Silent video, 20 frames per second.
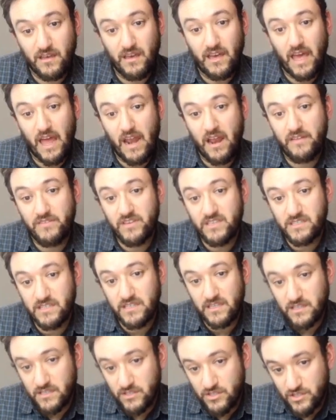And obviously,
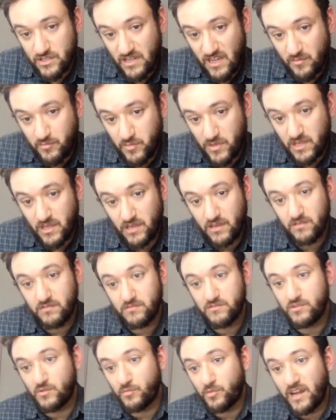this should not be
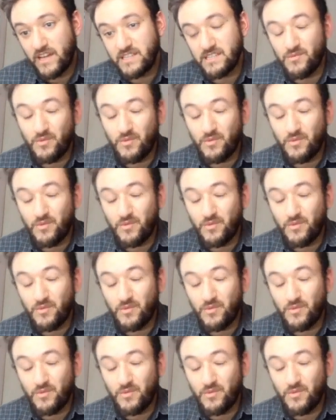surprising.